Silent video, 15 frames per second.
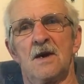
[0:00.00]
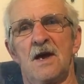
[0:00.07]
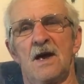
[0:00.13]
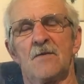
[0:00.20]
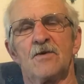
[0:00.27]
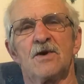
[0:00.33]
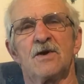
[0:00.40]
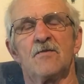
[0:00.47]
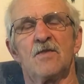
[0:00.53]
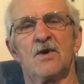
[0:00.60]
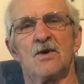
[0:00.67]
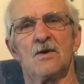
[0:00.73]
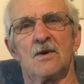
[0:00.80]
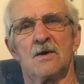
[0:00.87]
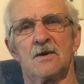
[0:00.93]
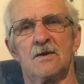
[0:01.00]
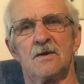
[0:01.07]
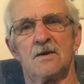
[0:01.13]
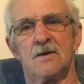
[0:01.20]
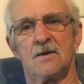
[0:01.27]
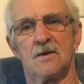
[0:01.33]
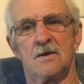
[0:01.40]
Aberdeen, Maryland,
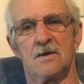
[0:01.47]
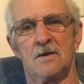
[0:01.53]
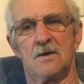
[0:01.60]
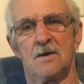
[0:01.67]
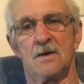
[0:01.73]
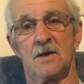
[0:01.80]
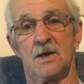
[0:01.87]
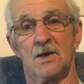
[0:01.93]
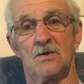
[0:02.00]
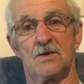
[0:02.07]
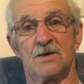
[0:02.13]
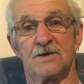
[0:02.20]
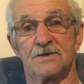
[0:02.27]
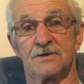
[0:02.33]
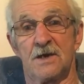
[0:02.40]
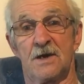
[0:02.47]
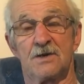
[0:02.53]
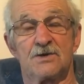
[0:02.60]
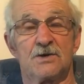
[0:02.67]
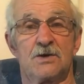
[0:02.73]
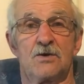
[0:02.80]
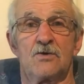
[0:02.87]
it was
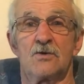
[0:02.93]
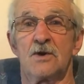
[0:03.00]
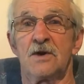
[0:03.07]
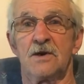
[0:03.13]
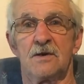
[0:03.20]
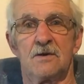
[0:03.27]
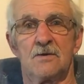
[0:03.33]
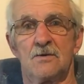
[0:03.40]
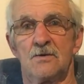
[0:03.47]
actually great.